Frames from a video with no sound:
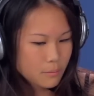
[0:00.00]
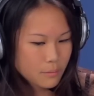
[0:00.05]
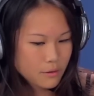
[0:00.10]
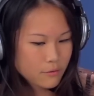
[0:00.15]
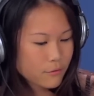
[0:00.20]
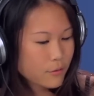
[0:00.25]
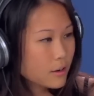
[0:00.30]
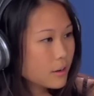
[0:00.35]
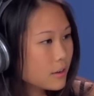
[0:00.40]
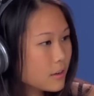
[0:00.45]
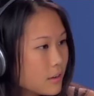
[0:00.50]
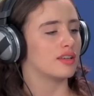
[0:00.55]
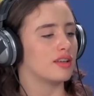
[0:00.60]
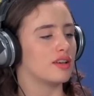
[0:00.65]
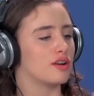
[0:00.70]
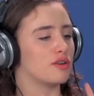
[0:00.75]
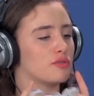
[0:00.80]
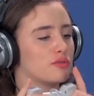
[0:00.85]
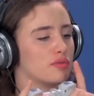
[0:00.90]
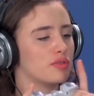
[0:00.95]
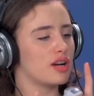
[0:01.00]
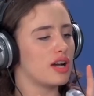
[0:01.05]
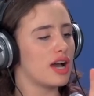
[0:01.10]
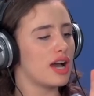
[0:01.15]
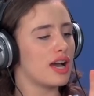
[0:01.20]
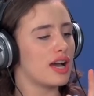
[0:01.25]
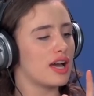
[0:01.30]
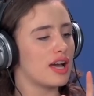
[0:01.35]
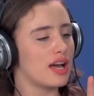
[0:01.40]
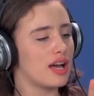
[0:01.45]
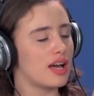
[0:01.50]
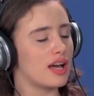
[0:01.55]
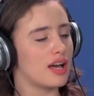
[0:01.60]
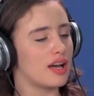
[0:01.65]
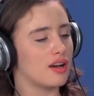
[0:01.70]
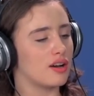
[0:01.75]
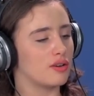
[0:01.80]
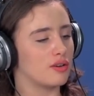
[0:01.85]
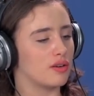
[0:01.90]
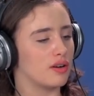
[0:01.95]
my friend. Wow.
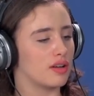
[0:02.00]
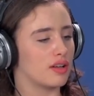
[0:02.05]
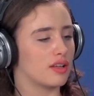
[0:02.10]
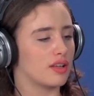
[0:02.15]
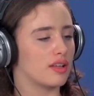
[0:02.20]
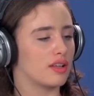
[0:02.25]
Oh. Am